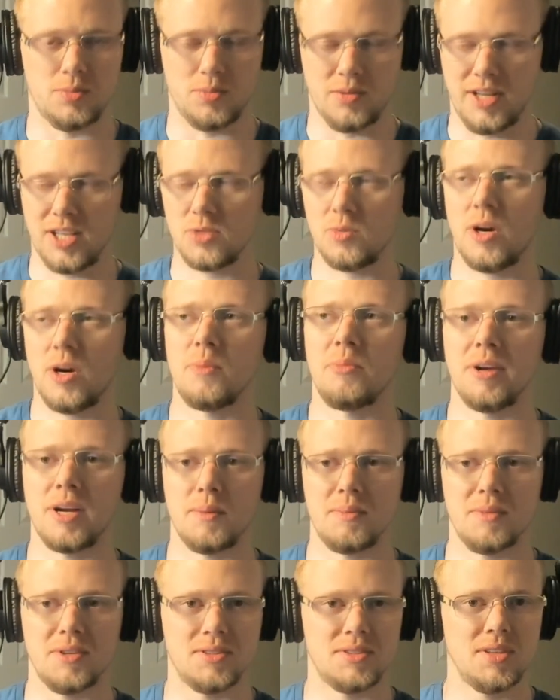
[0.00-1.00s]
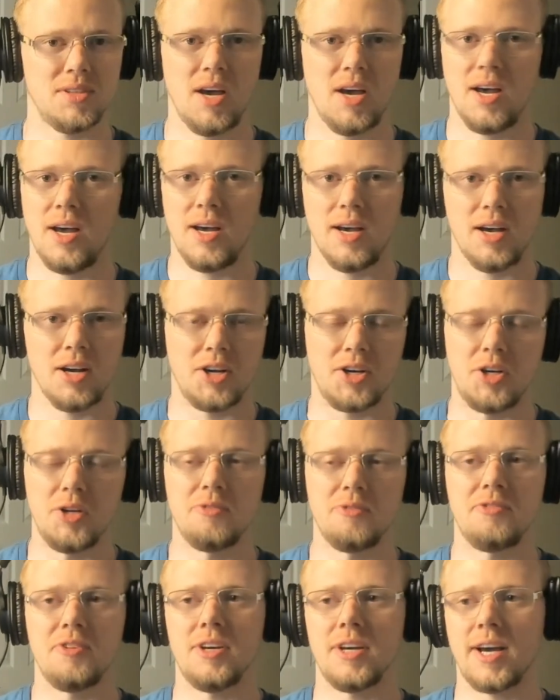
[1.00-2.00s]
And that's why I bring up this
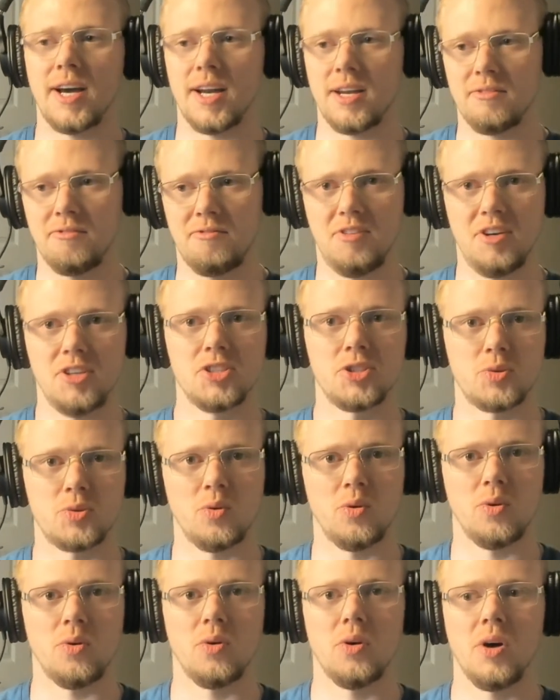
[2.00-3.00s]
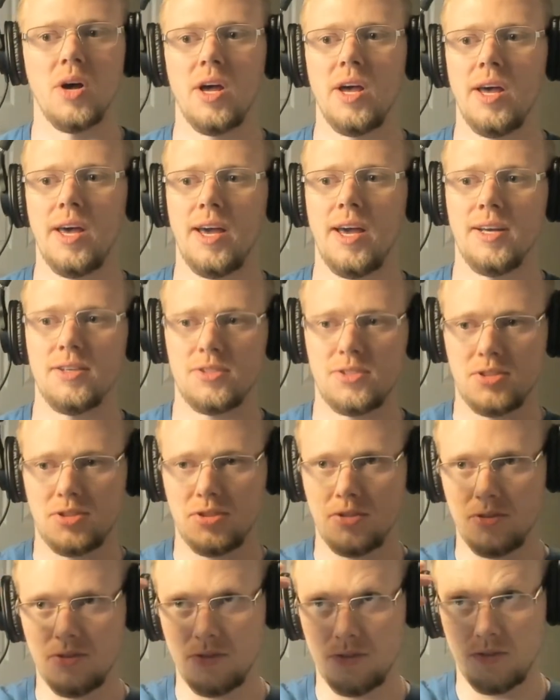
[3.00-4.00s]
goofy kind of visual, is
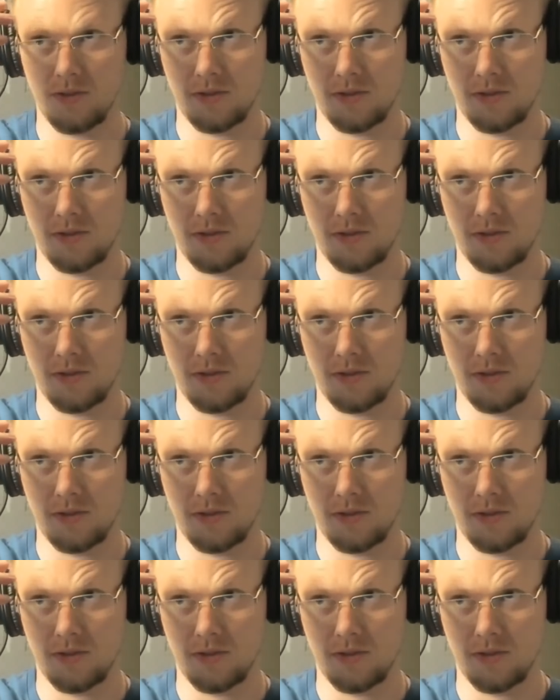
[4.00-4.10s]
to